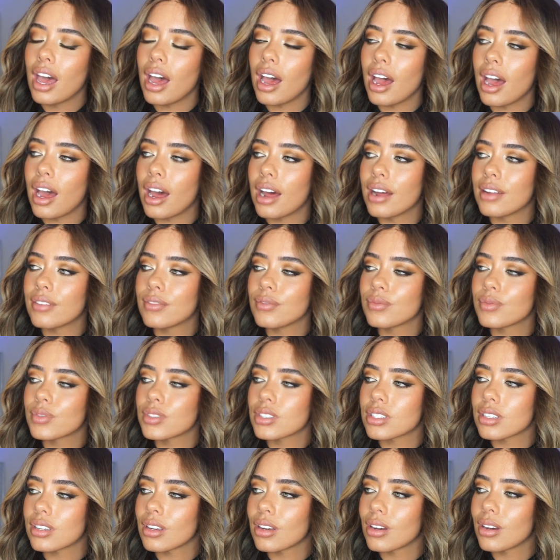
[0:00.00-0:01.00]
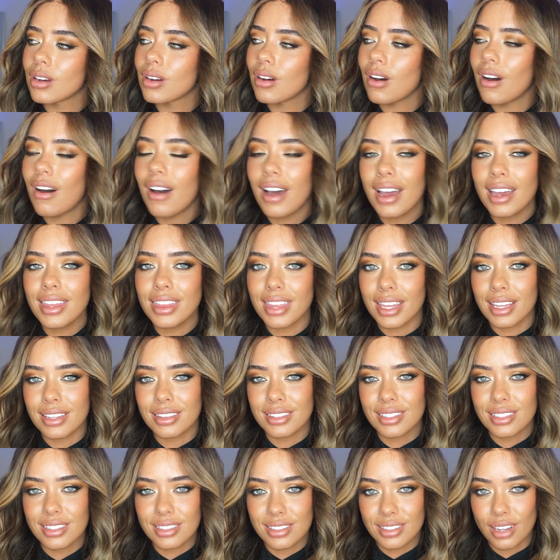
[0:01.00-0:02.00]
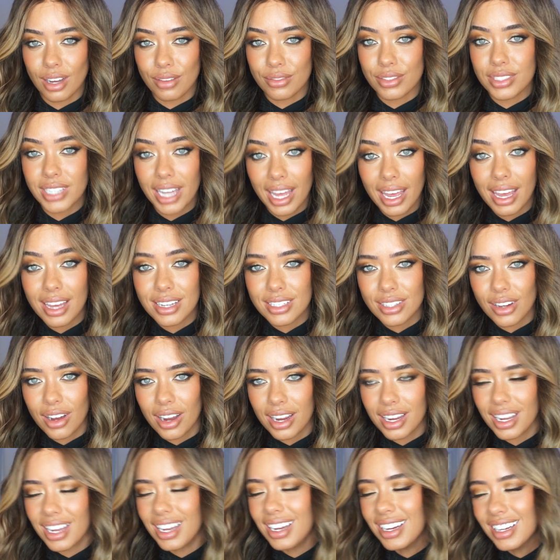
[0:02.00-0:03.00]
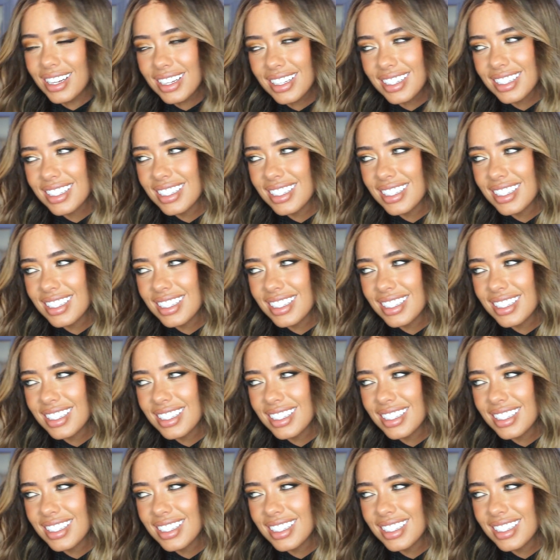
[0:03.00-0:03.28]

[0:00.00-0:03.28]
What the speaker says: and I then discovered hair dye.